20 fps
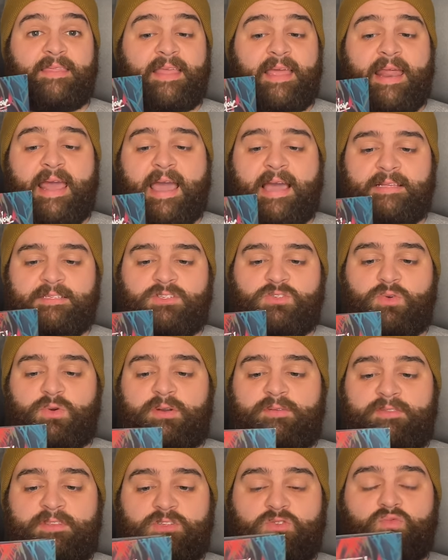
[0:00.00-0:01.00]
that has sort
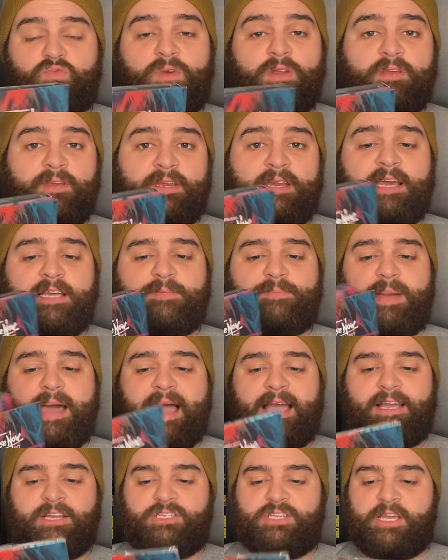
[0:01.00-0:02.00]
of this really nice
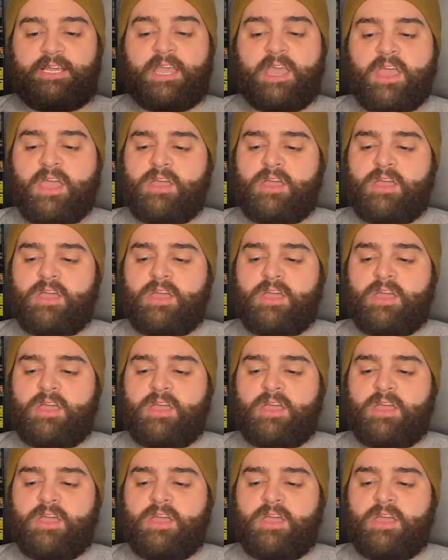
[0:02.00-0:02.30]
packaging.